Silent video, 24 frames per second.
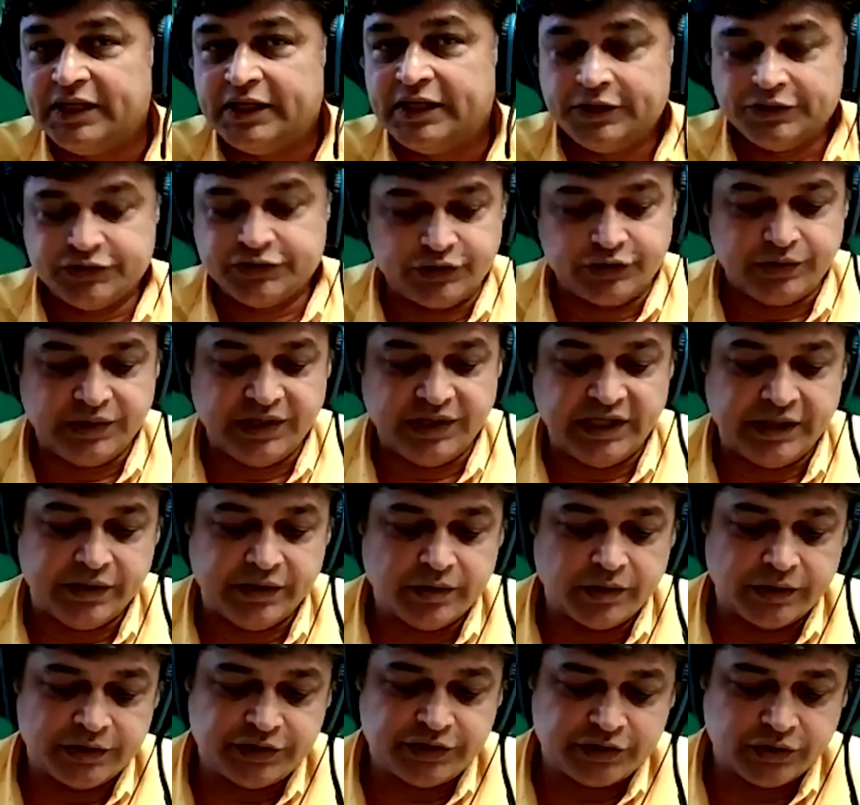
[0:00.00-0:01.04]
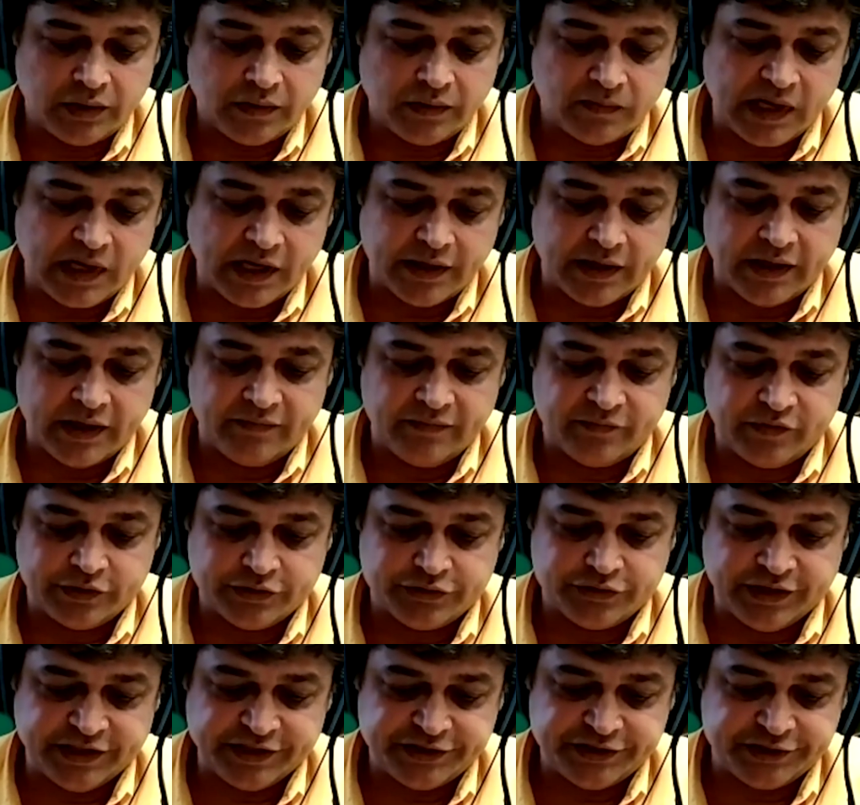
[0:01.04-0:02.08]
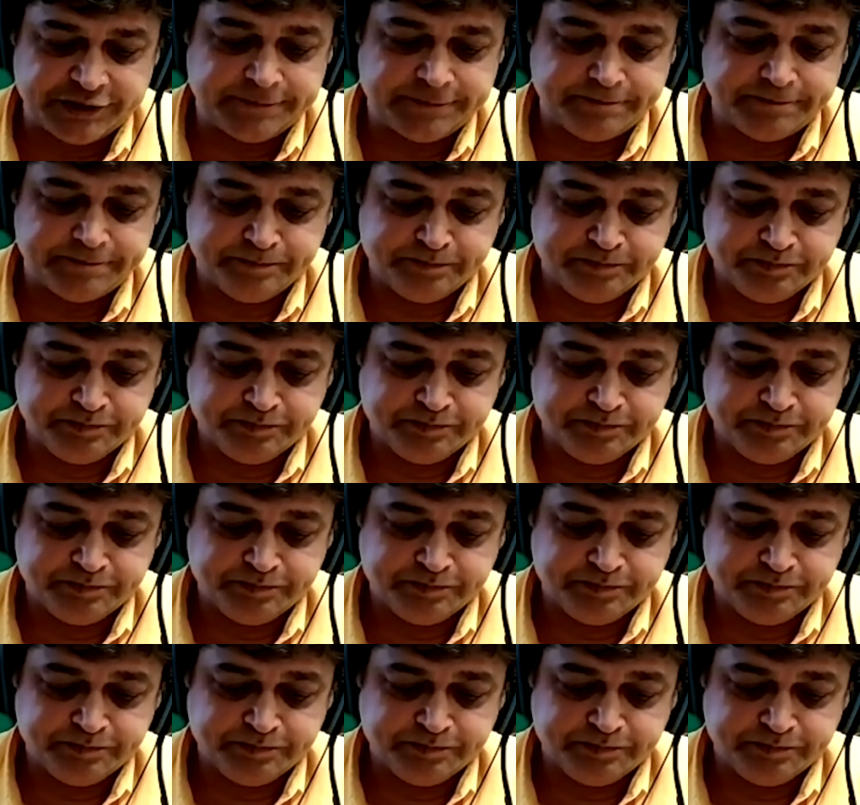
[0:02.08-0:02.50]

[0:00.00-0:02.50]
So you need good soil water infiltration,